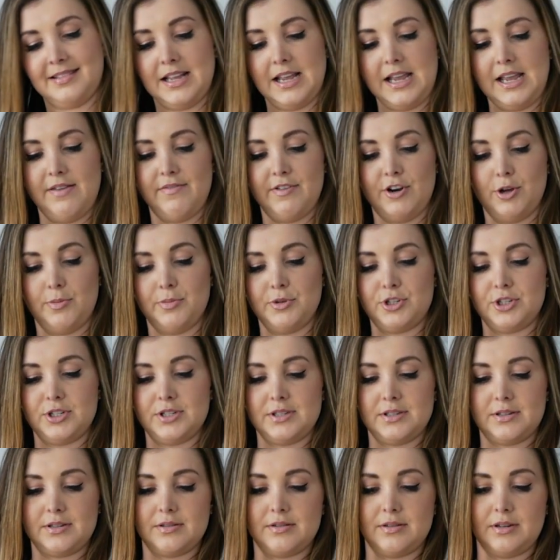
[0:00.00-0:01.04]
I even almost
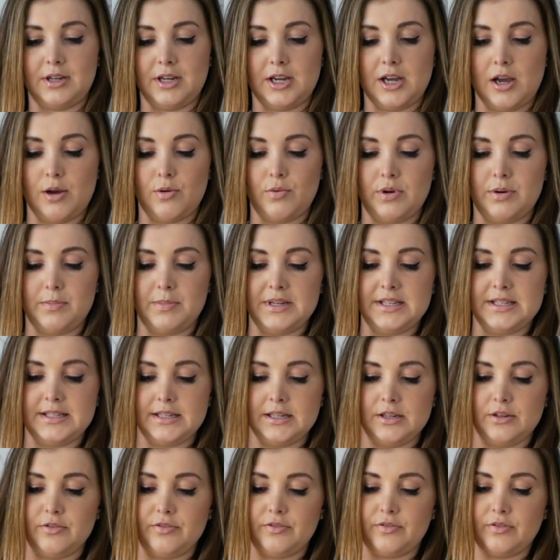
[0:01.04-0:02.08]
just caught one
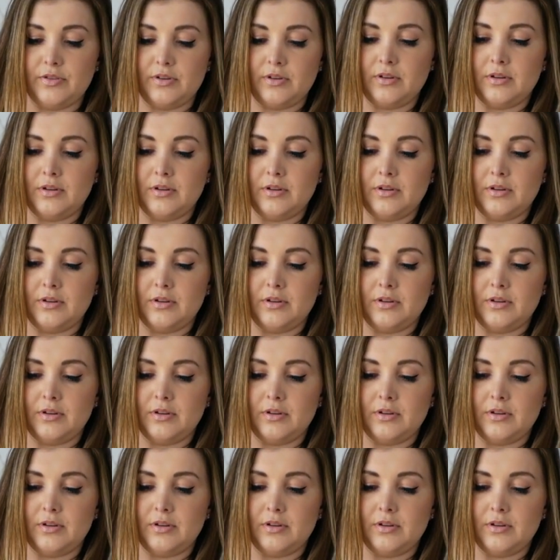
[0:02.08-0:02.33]
myself.